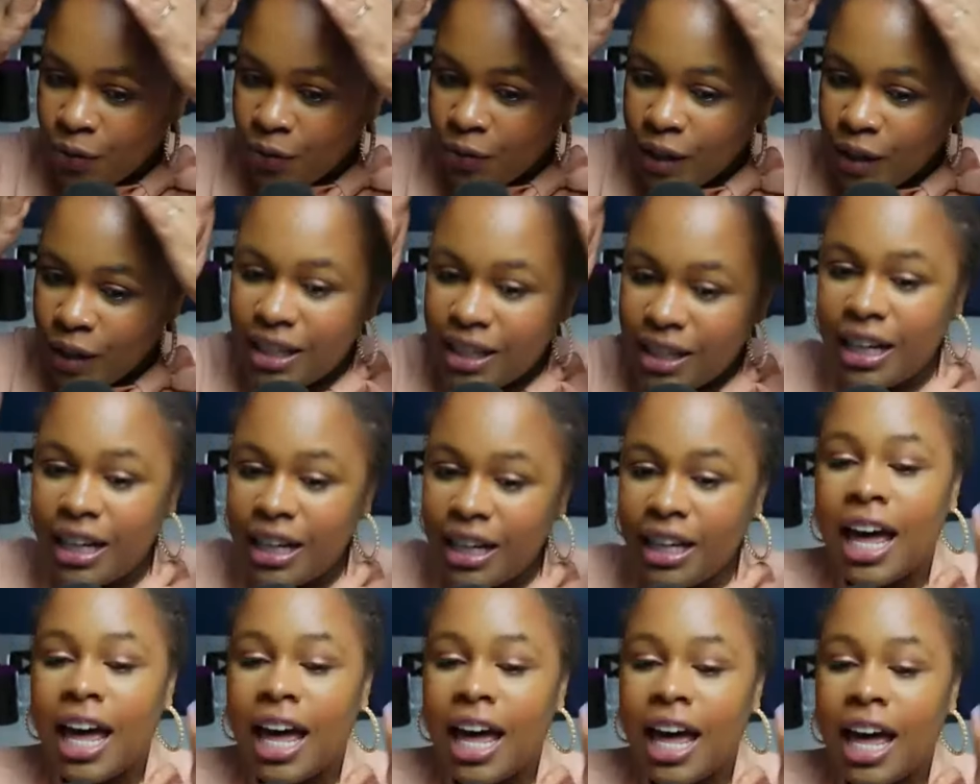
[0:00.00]

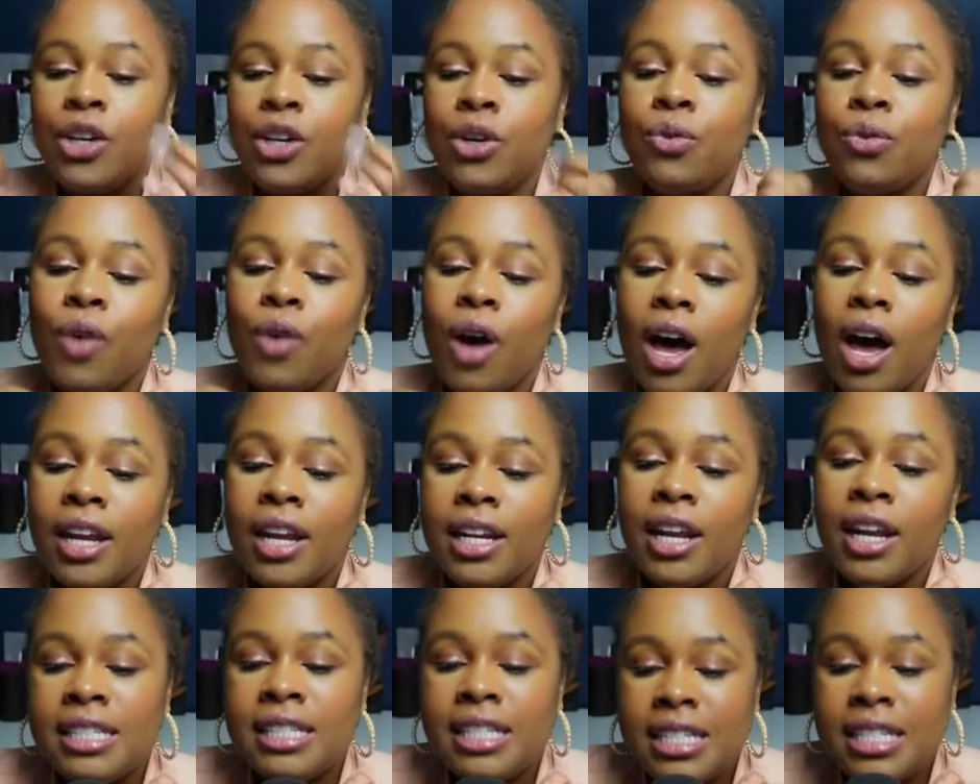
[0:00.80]
feeling like Lil
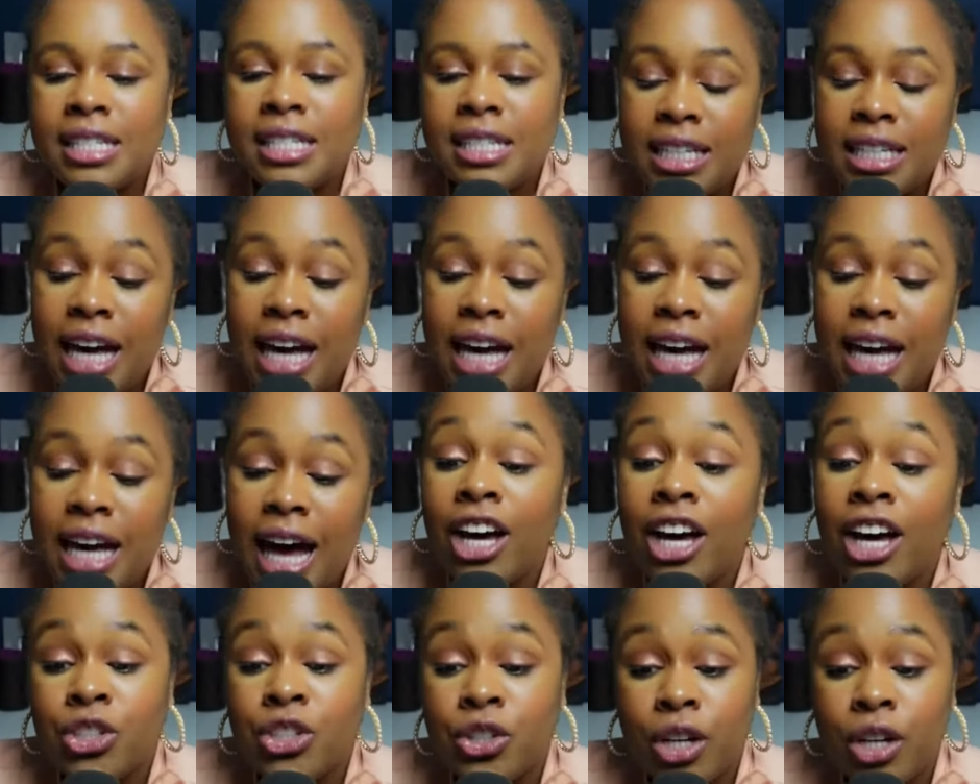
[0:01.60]
Rod is a
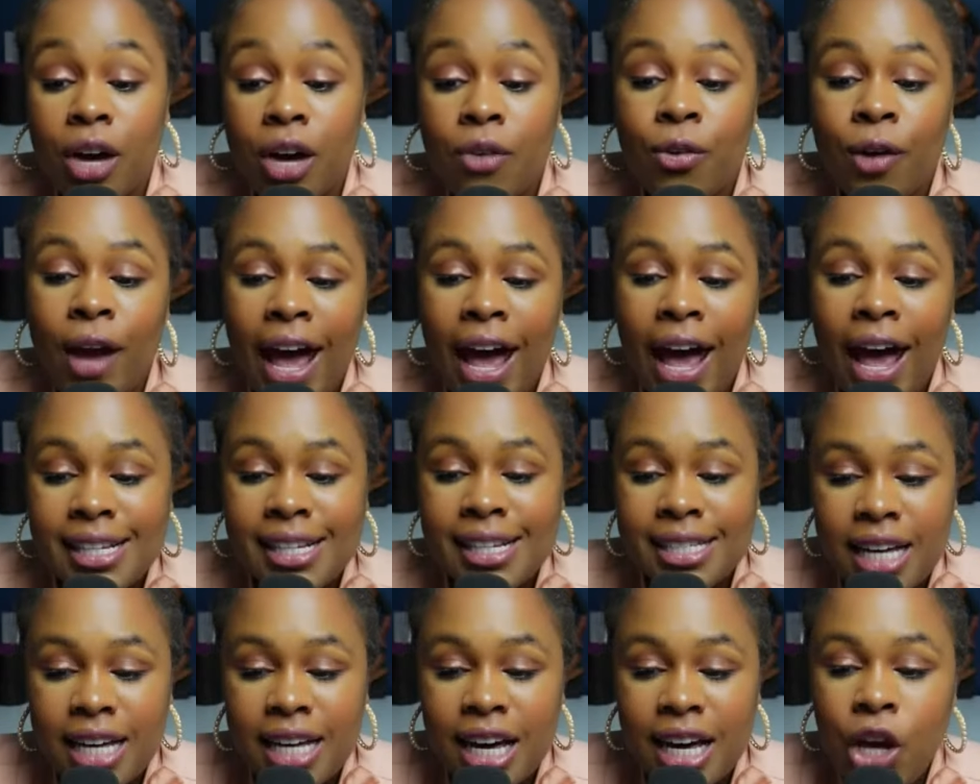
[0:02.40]
CI undercover
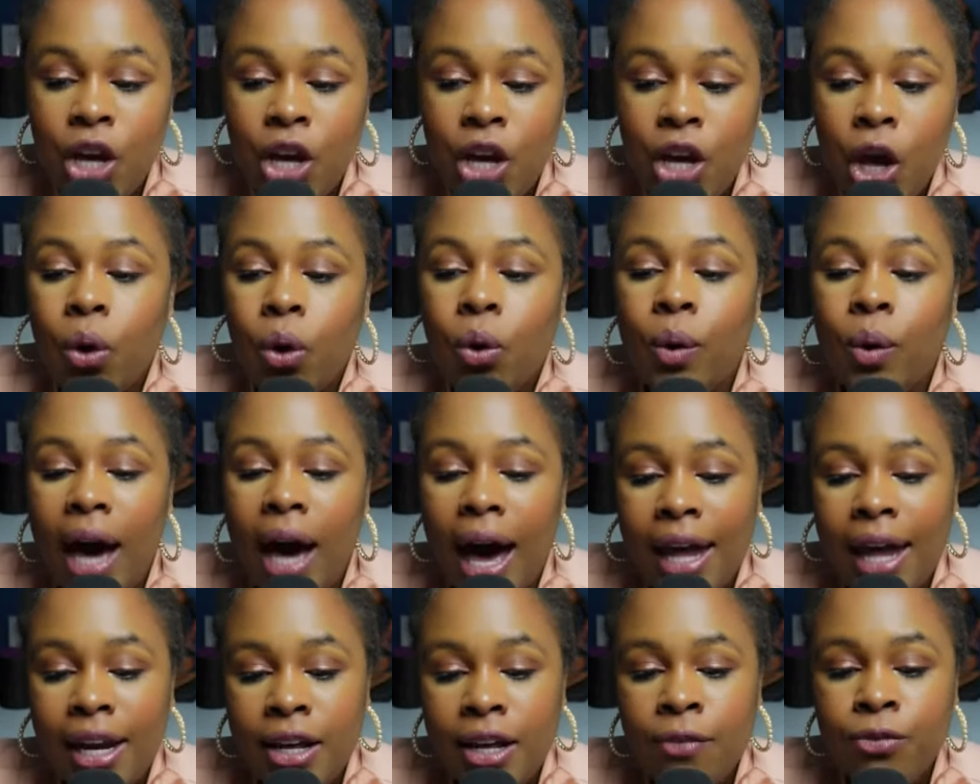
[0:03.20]
asset who
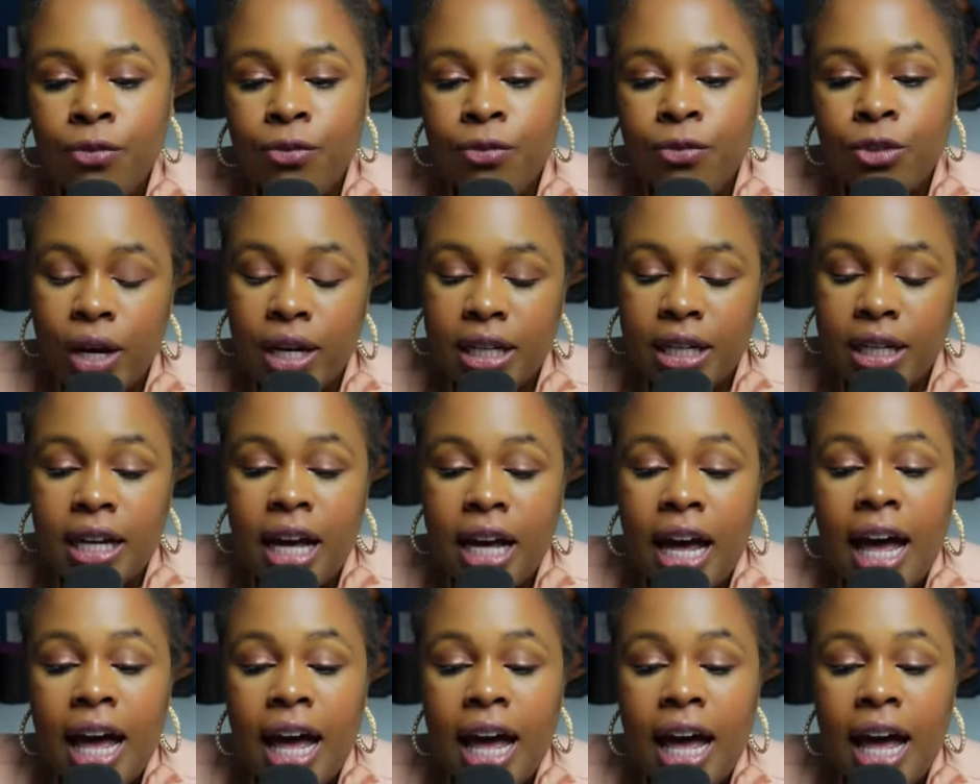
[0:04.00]
got infiltrated